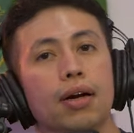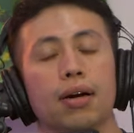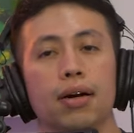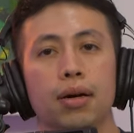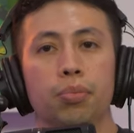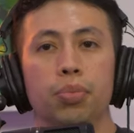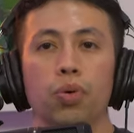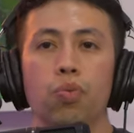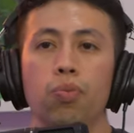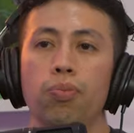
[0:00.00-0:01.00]
Um,
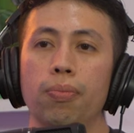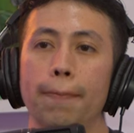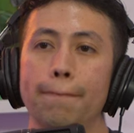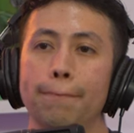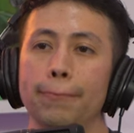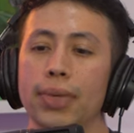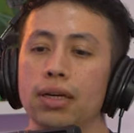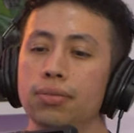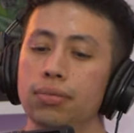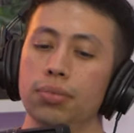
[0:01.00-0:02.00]
but,
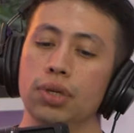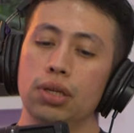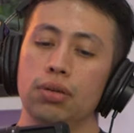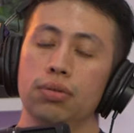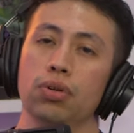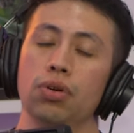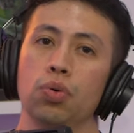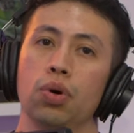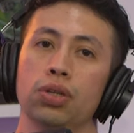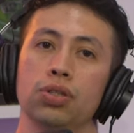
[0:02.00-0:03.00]
yeah, but go ahead
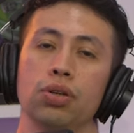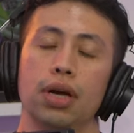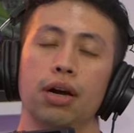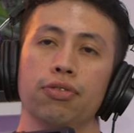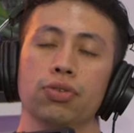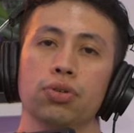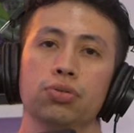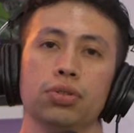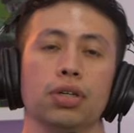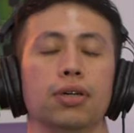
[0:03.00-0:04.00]
and watch the, out for
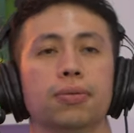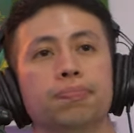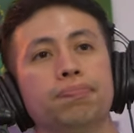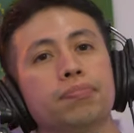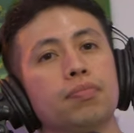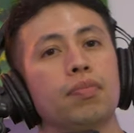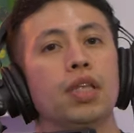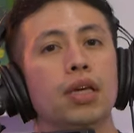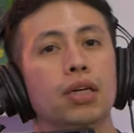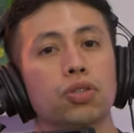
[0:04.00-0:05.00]
those. Um,
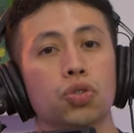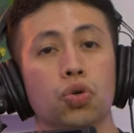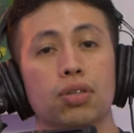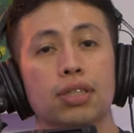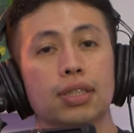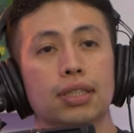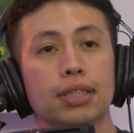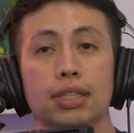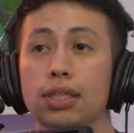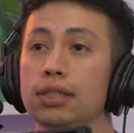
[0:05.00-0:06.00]
George
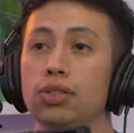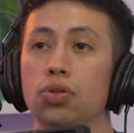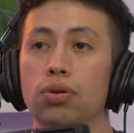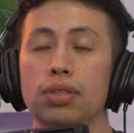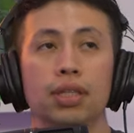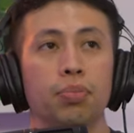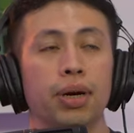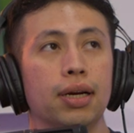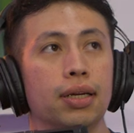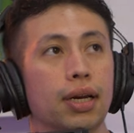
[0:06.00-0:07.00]
does endorse the
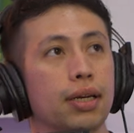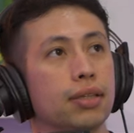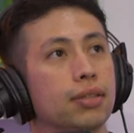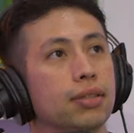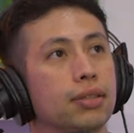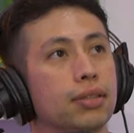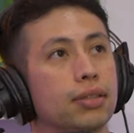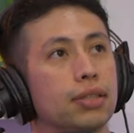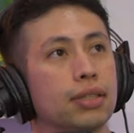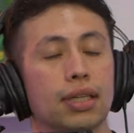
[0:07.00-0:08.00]
Para Hanguear.
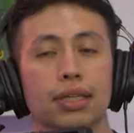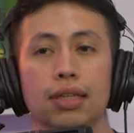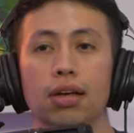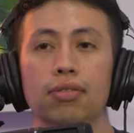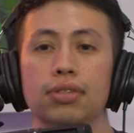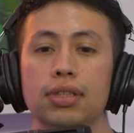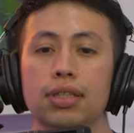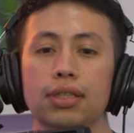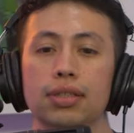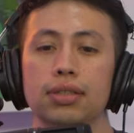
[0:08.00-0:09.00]
He said he loves
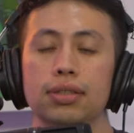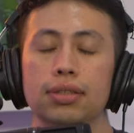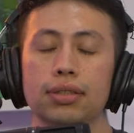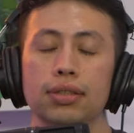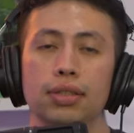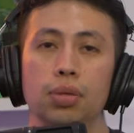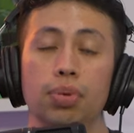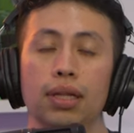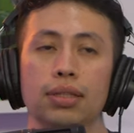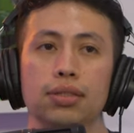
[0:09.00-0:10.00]
the the
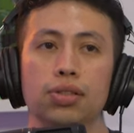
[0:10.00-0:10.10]
playlist.